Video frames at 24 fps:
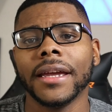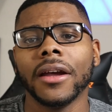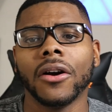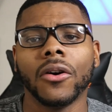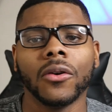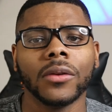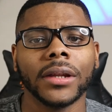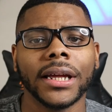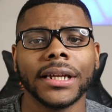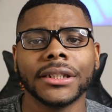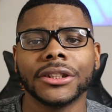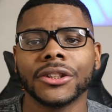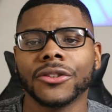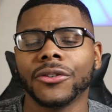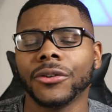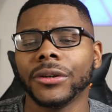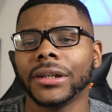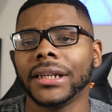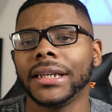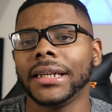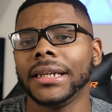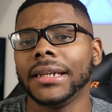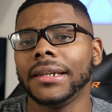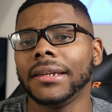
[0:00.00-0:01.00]
the OLED
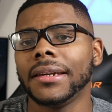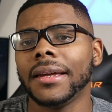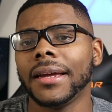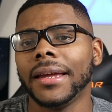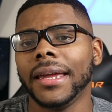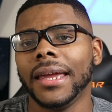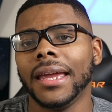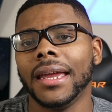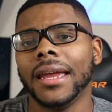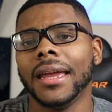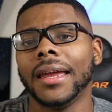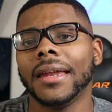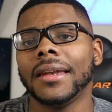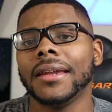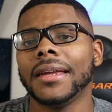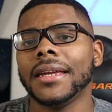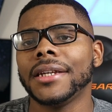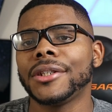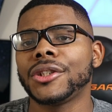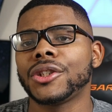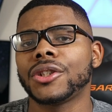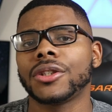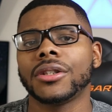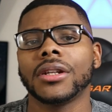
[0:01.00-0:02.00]
screen and
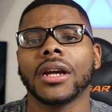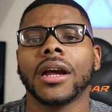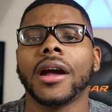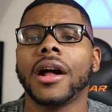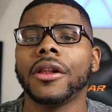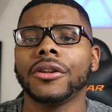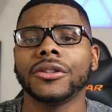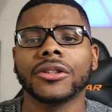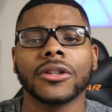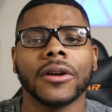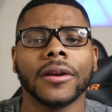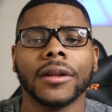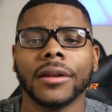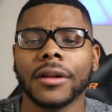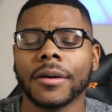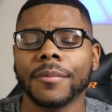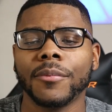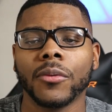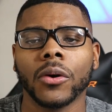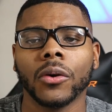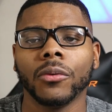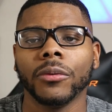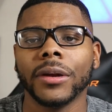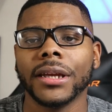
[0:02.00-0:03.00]
the color's gonna
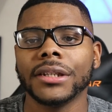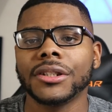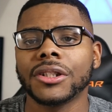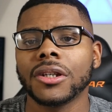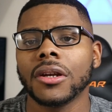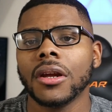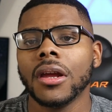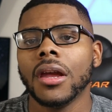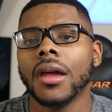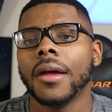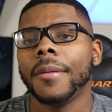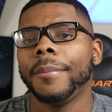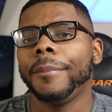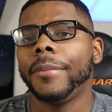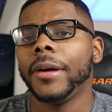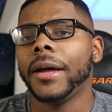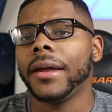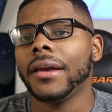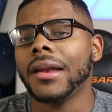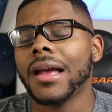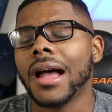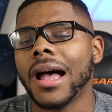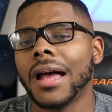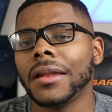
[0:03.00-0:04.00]
look more rich,
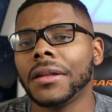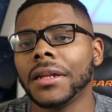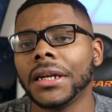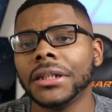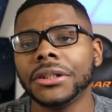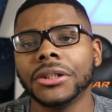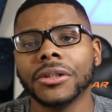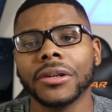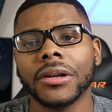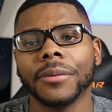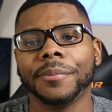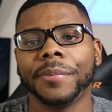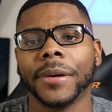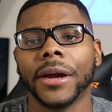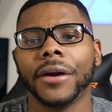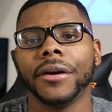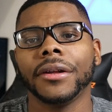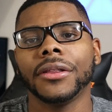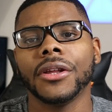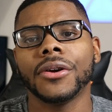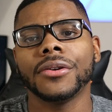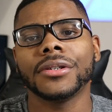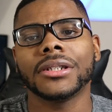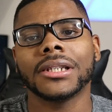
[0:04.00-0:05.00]
but unless you're
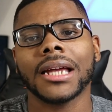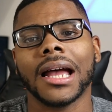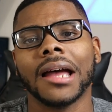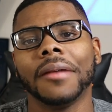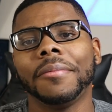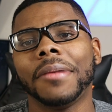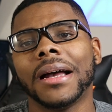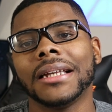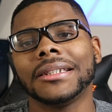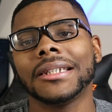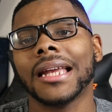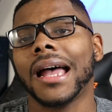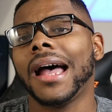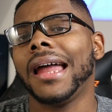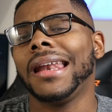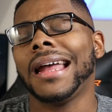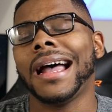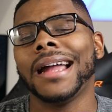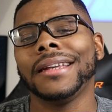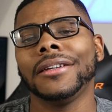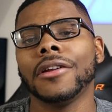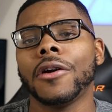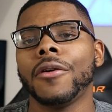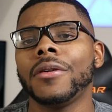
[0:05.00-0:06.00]
comparing those side by side,
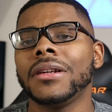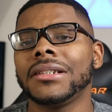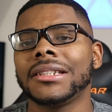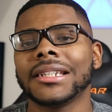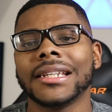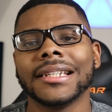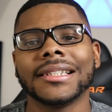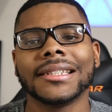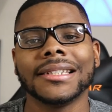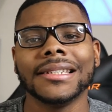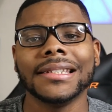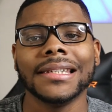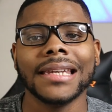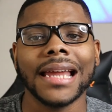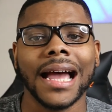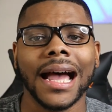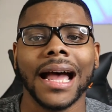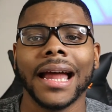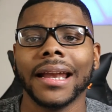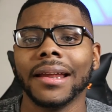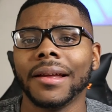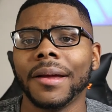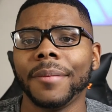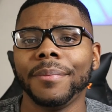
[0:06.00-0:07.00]
I notice it's
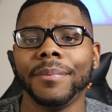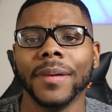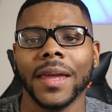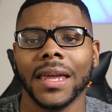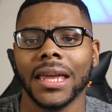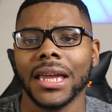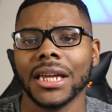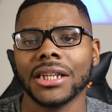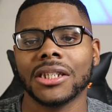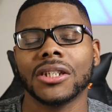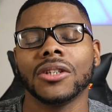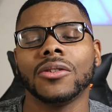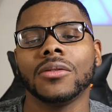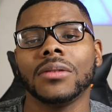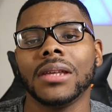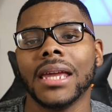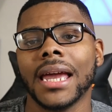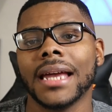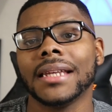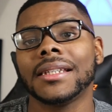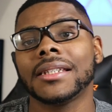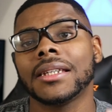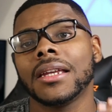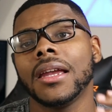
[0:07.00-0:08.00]
not a big issue.
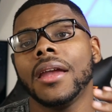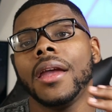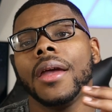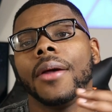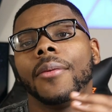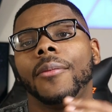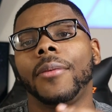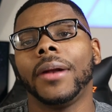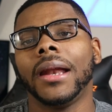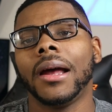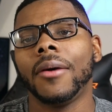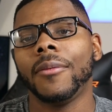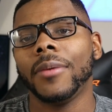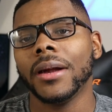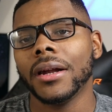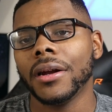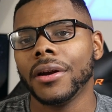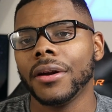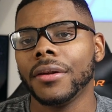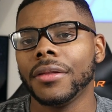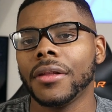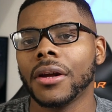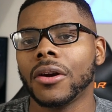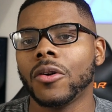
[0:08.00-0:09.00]
Yes, when I
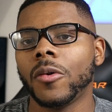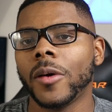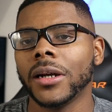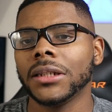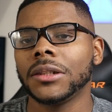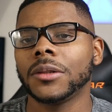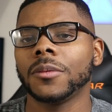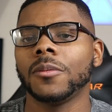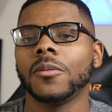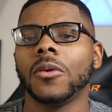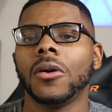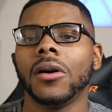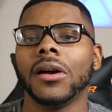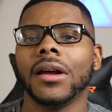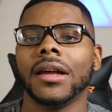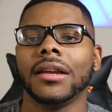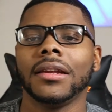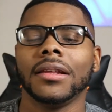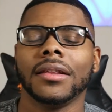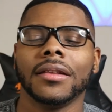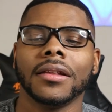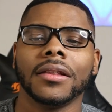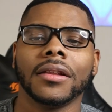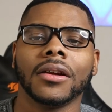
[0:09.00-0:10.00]
wear the Quest
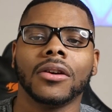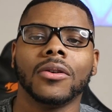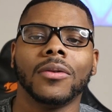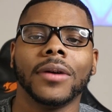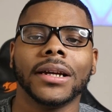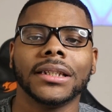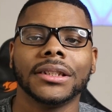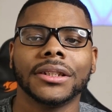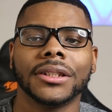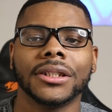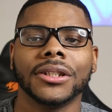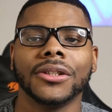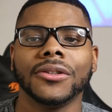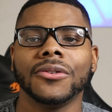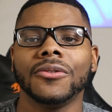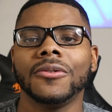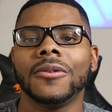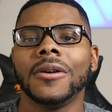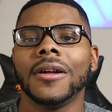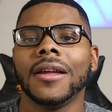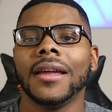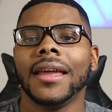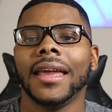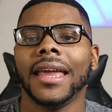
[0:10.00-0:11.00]
1 and then the Quest
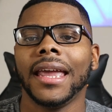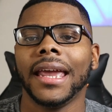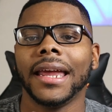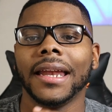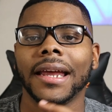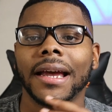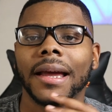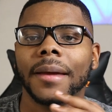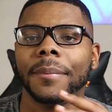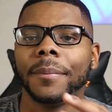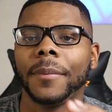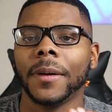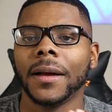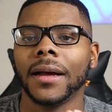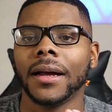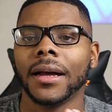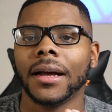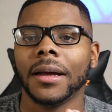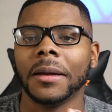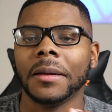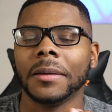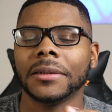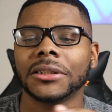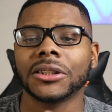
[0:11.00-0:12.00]
2 and
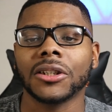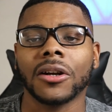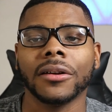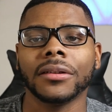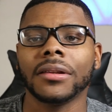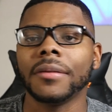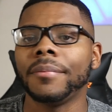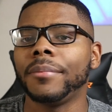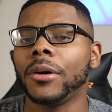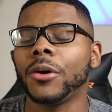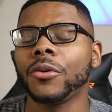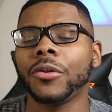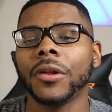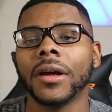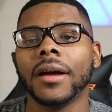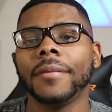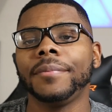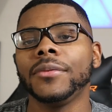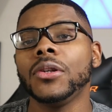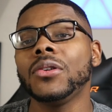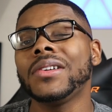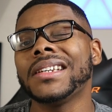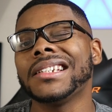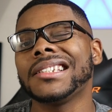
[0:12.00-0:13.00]
I start them both
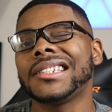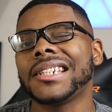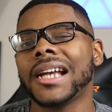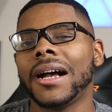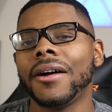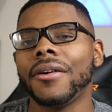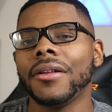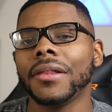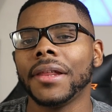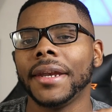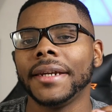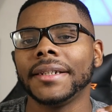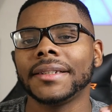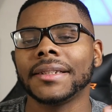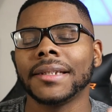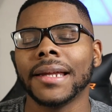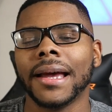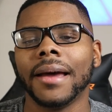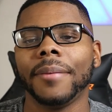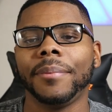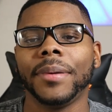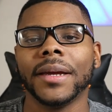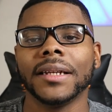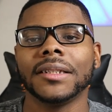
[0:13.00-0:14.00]
up, you can tell that it's
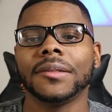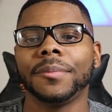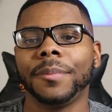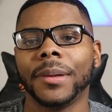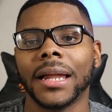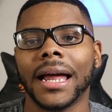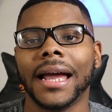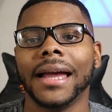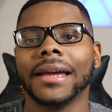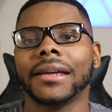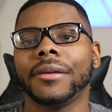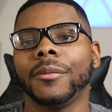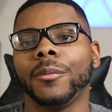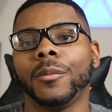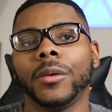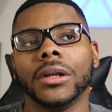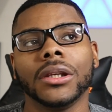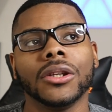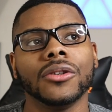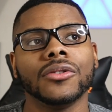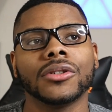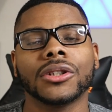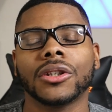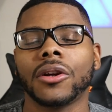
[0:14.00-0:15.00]
not pitch black.
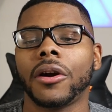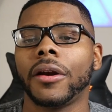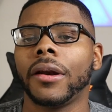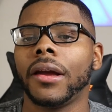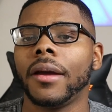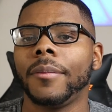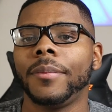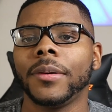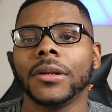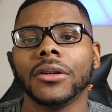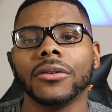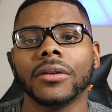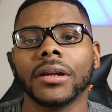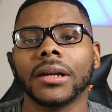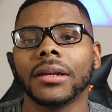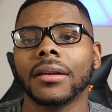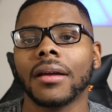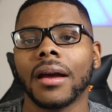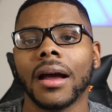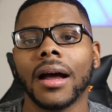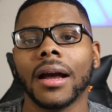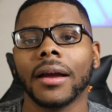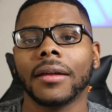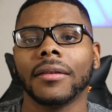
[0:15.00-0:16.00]
When you start up and you look
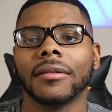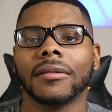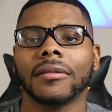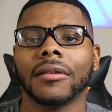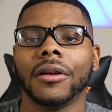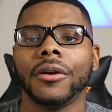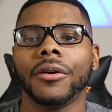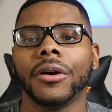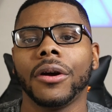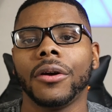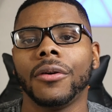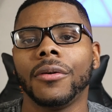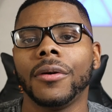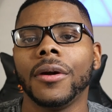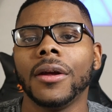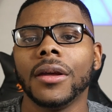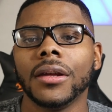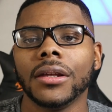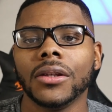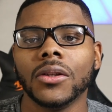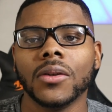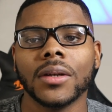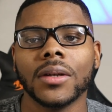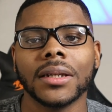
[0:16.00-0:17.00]
at the Oculus logo,
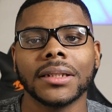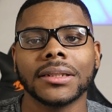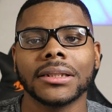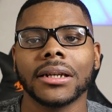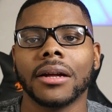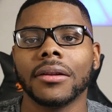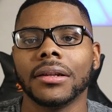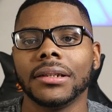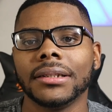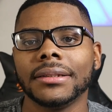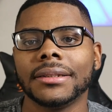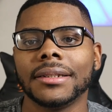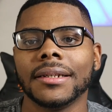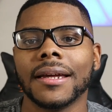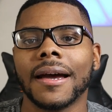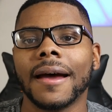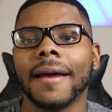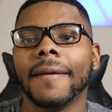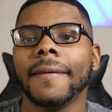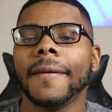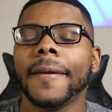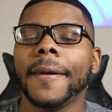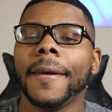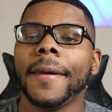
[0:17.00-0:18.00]
you can tell that it's
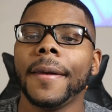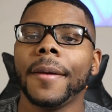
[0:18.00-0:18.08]
not.